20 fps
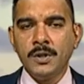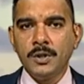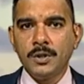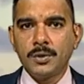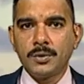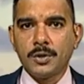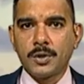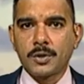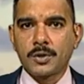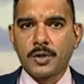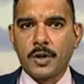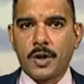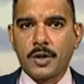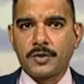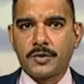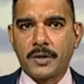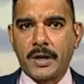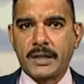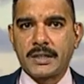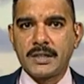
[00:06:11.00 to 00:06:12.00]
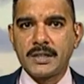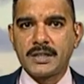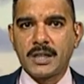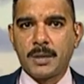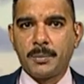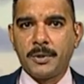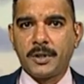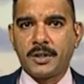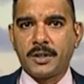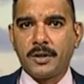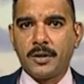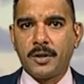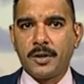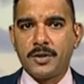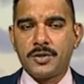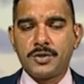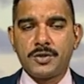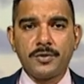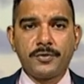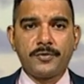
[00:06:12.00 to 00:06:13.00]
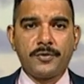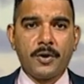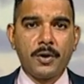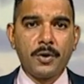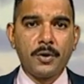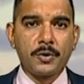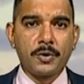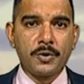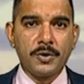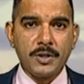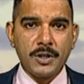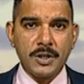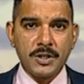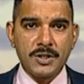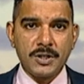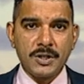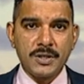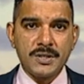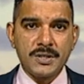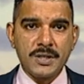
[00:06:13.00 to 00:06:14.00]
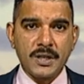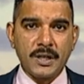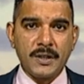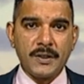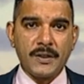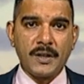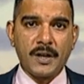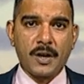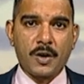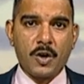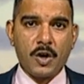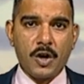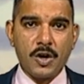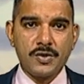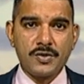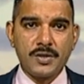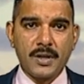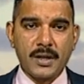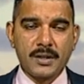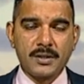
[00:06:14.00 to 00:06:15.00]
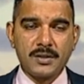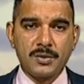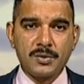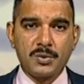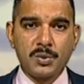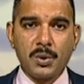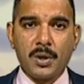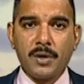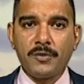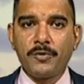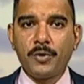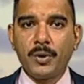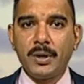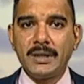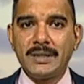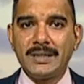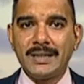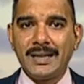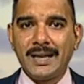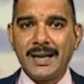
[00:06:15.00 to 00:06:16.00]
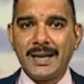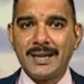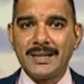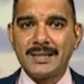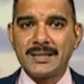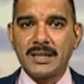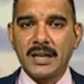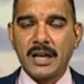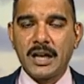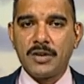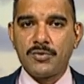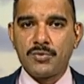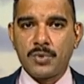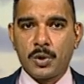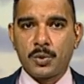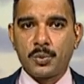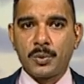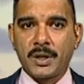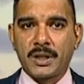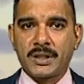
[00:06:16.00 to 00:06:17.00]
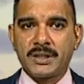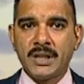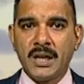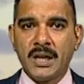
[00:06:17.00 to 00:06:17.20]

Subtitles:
Road contractors are being urged to follow conditions in their contract to avoid delays in roadworks.